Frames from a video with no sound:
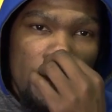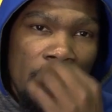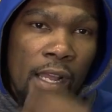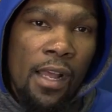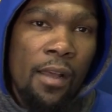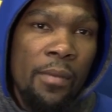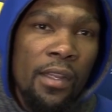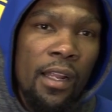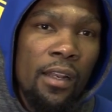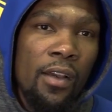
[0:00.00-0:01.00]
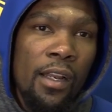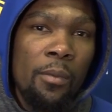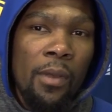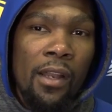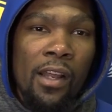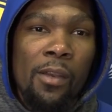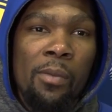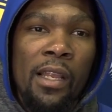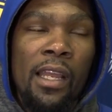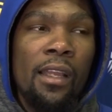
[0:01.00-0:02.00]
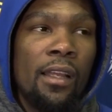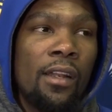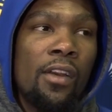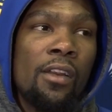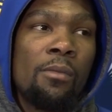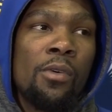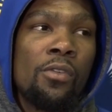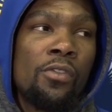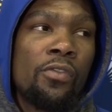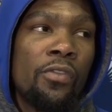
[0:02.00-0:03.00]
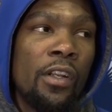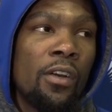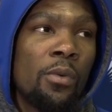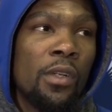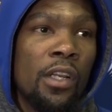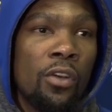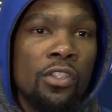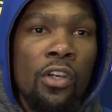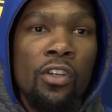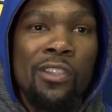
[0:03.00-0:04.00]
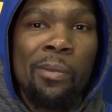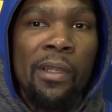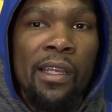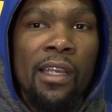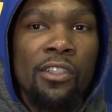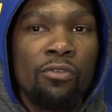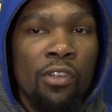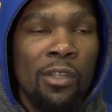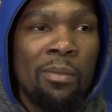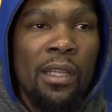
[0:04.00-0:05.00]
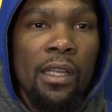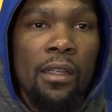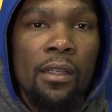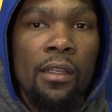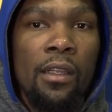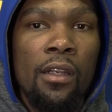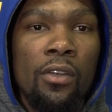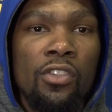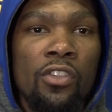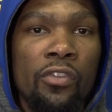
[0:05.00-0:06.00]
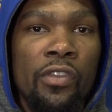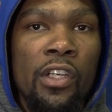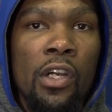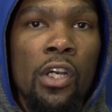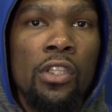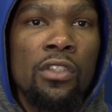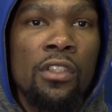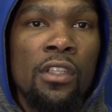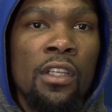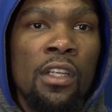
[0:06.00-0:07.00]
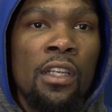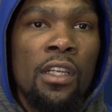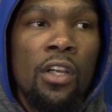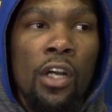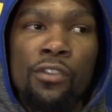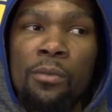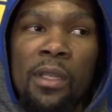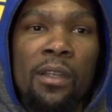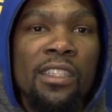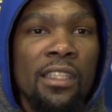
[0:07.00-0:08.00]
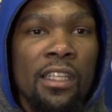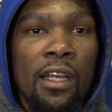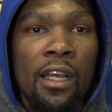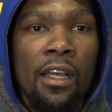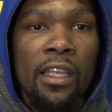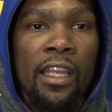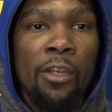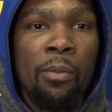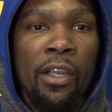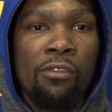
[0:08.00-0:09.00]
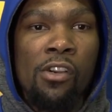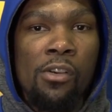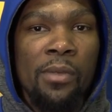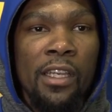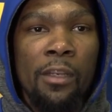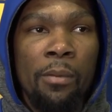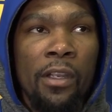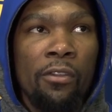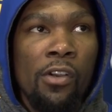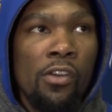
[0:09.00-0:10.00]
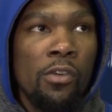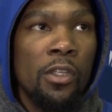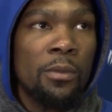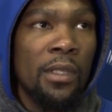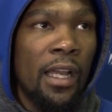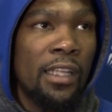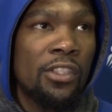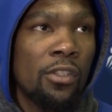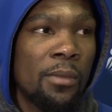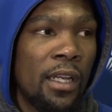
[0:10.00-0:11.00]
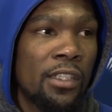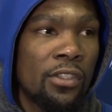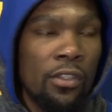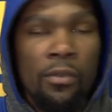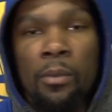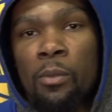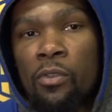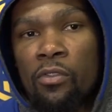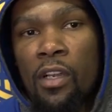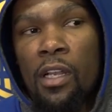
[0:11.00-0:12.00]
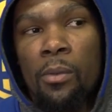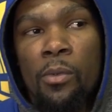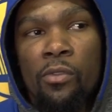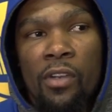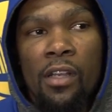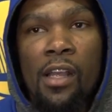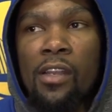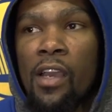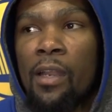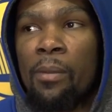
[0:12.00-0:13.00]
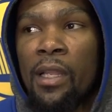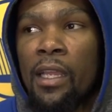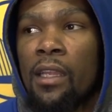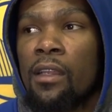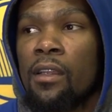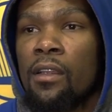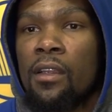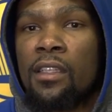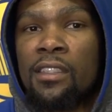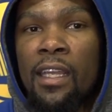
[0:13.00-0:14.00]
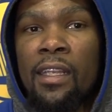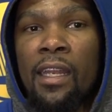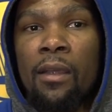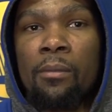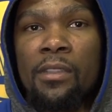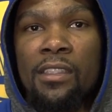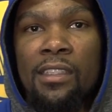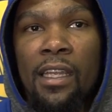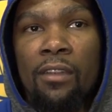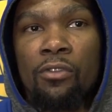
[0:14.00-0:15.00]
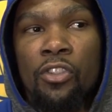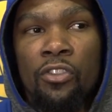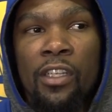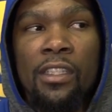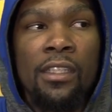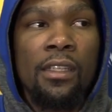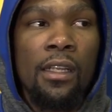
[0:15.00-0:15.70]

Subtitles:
No, I mean I know how to play. I know how to move. When coach calls the play, I just run the play. So if he calls for me to get in the pick and roll, I'm gonna get in the pick and roll. He wants me to ISO, I'm gonna ISO. If I'm gonna move around, I'm gonna move around. I know how to play. It's not that I'm just like restricted.